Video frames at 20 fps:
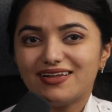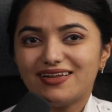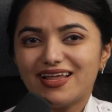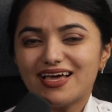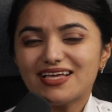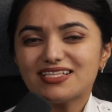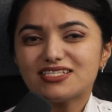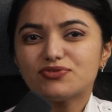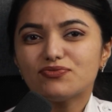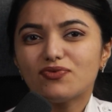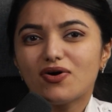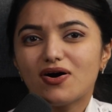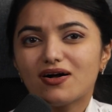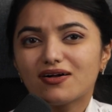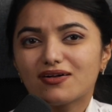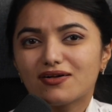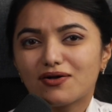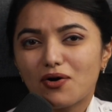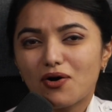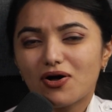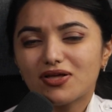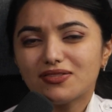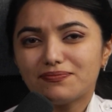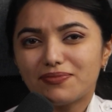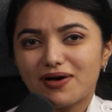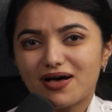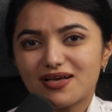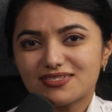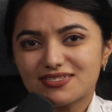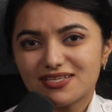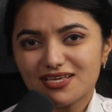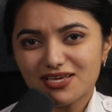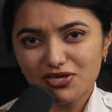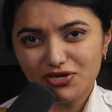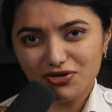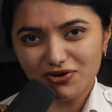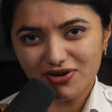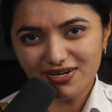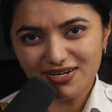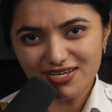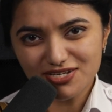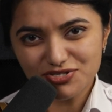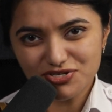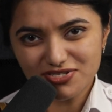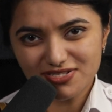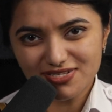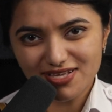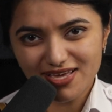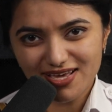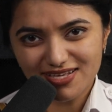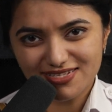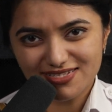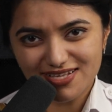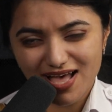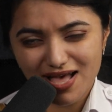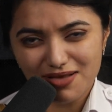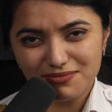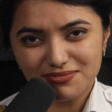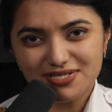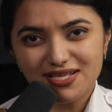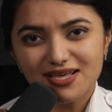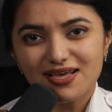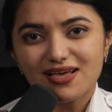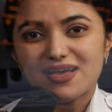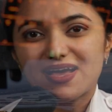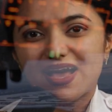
let's work on passing your DGCA exams